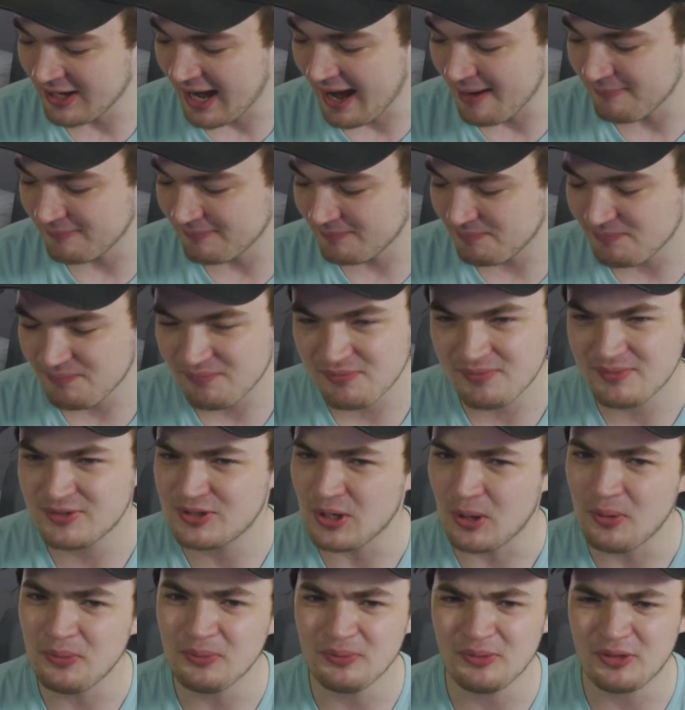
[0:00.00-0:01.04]
I
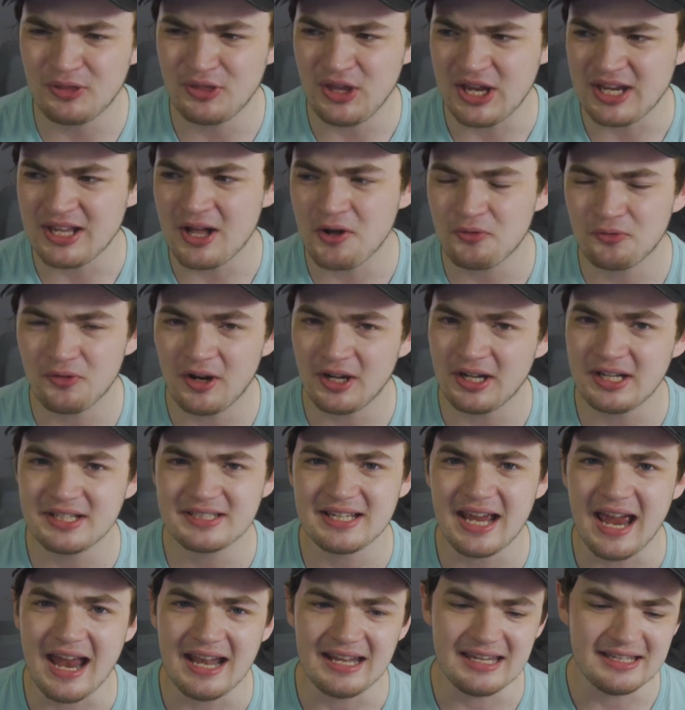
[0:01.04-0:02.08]
don't think I'll run
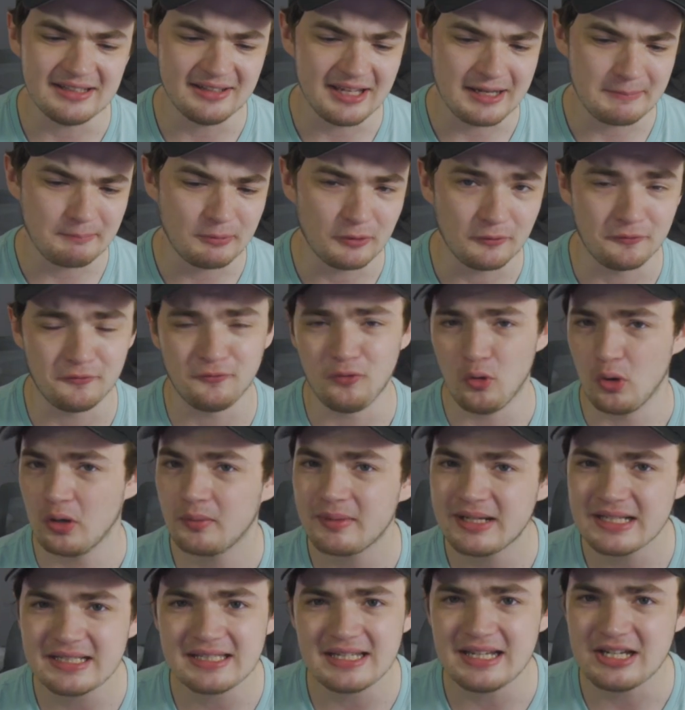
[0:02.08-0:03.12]
into any like
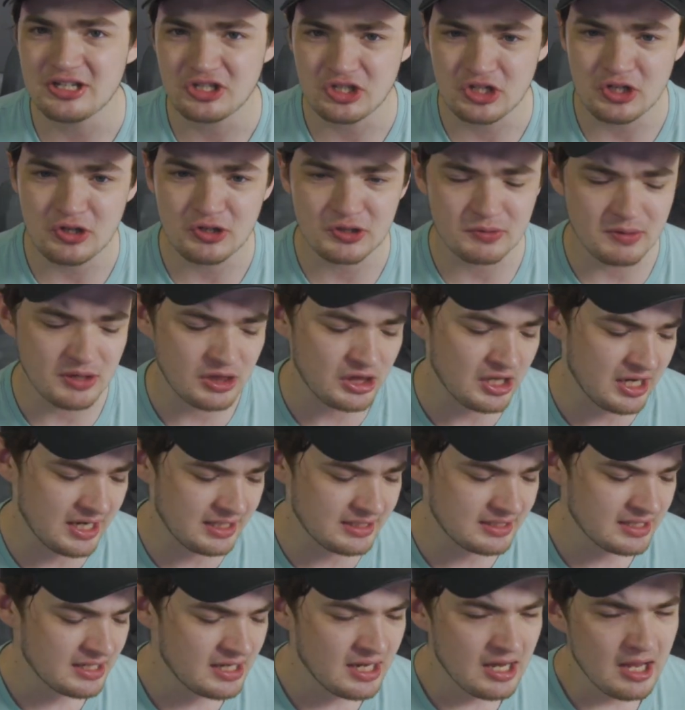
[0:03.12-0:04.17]
performance issues with
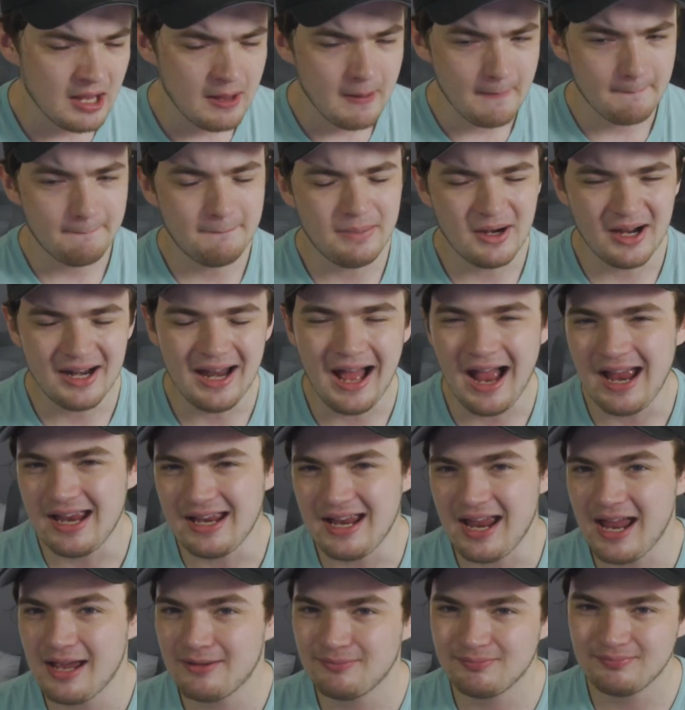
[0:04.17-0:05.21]
it, but I
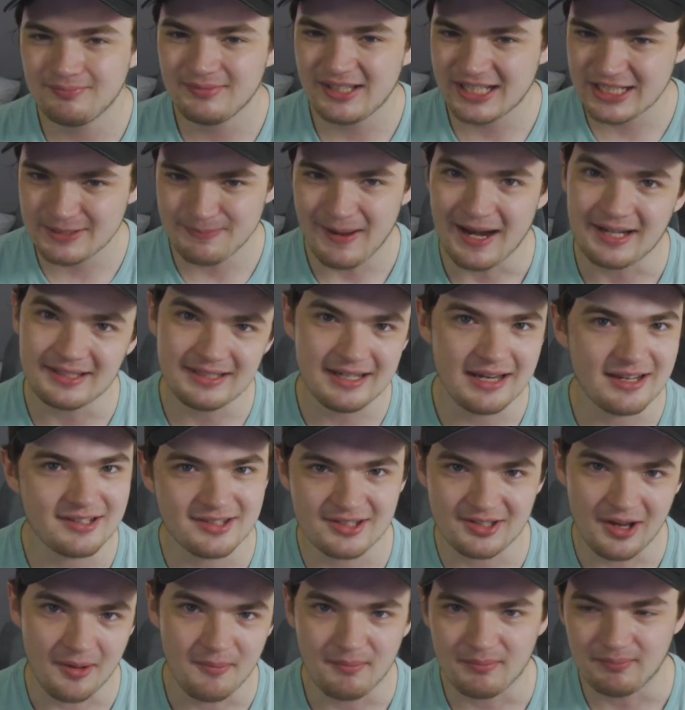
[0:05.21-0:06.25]
am expecting
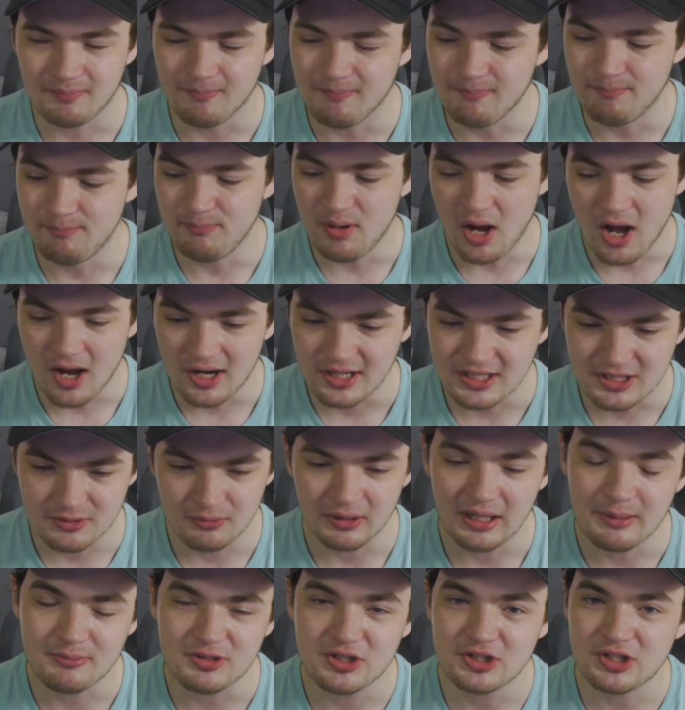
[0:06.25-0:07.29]
some bugs
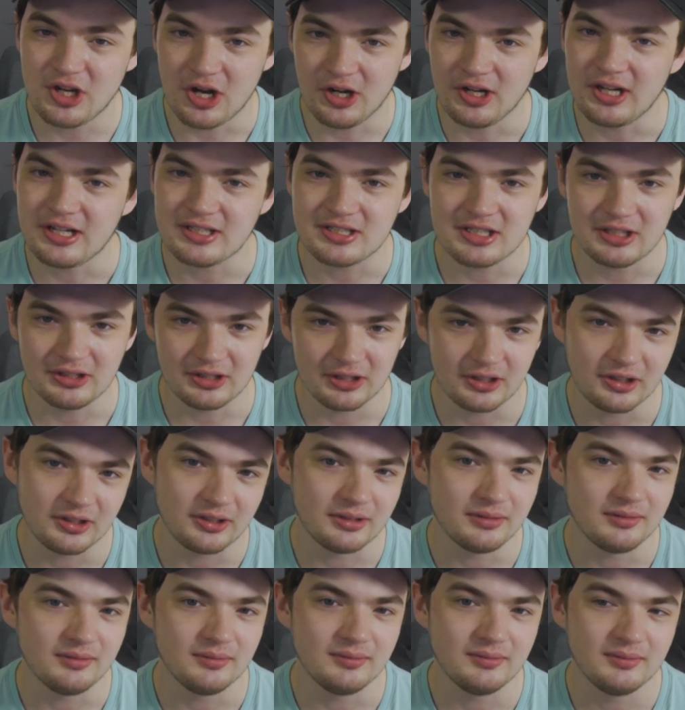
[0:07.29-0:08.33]
when I'm starting to
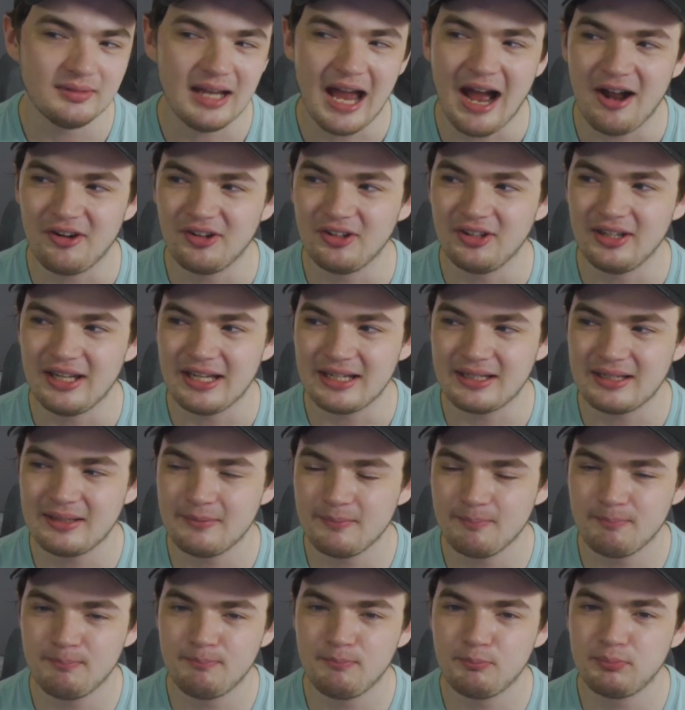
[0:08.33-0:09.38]
learn how to like
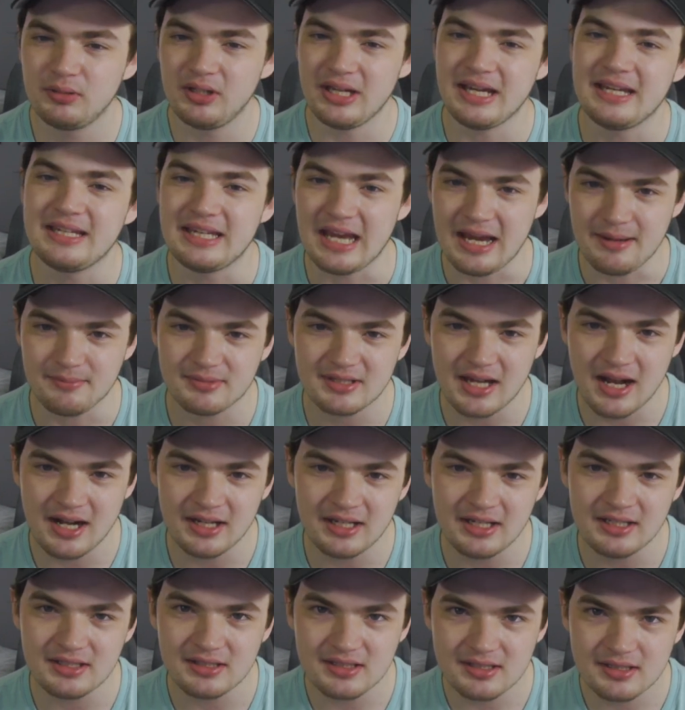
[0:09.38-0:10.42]
play games on
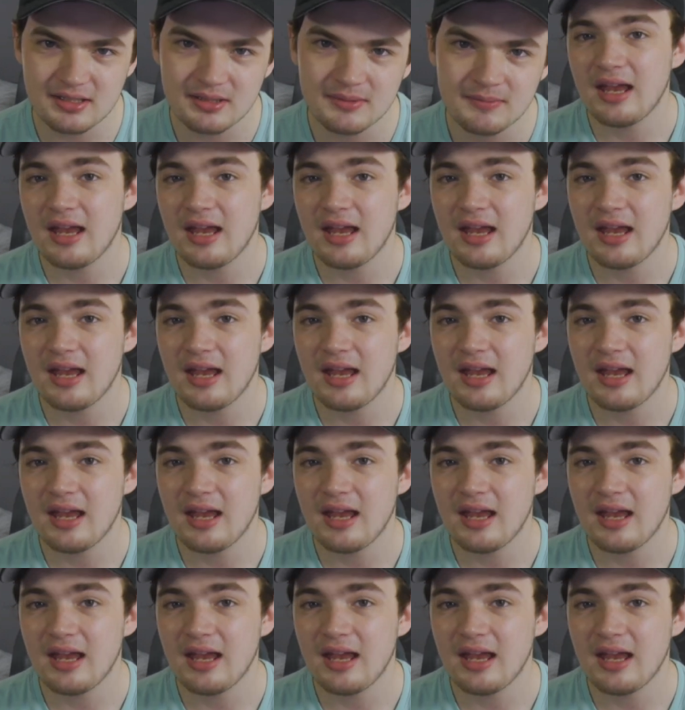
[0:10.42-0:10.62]
it.